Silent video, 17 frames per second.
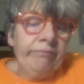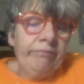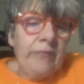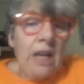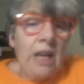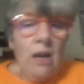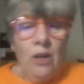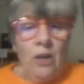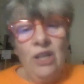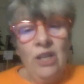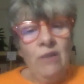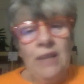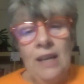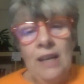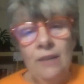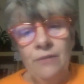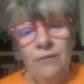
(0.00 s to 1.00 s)
You don't
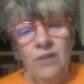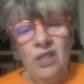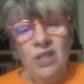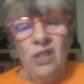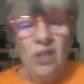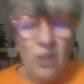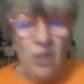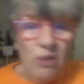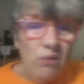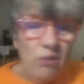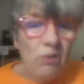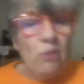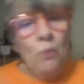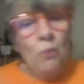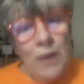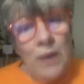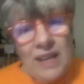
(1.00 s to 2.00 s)
have to lose or
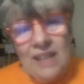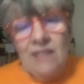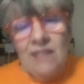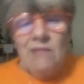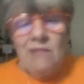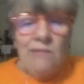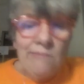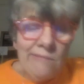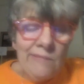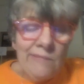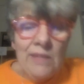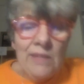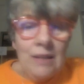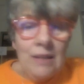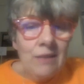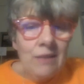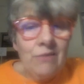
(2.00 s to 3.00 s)
win.
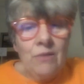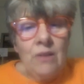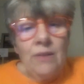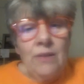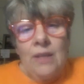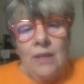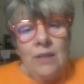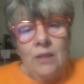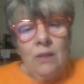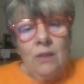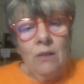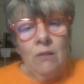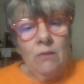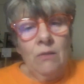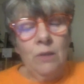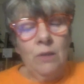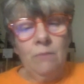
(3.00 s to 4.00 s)
There's
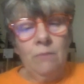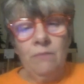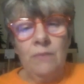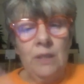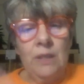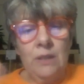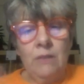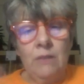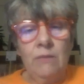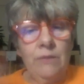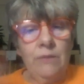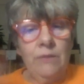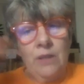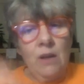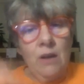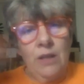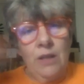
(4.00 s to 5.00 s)

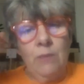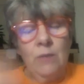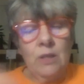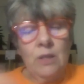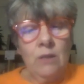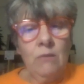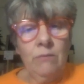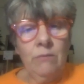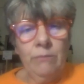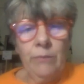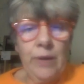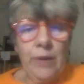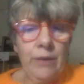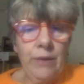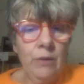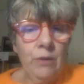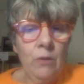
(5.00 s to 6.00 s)
arguments on
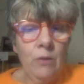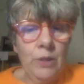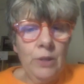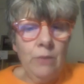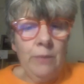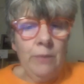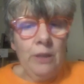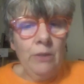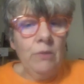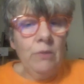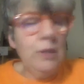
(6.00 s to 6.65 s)
whether or not we should be losing